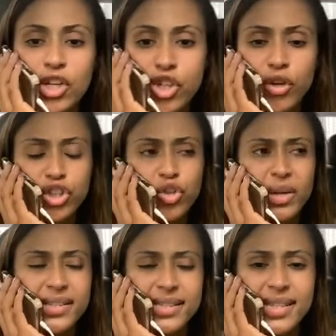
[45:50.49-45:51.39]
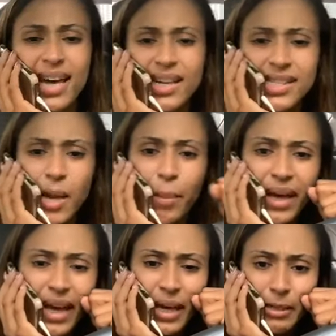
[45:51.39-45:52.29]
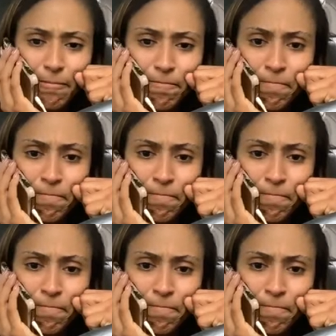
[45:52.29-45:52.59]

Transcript: So that you can set us up again.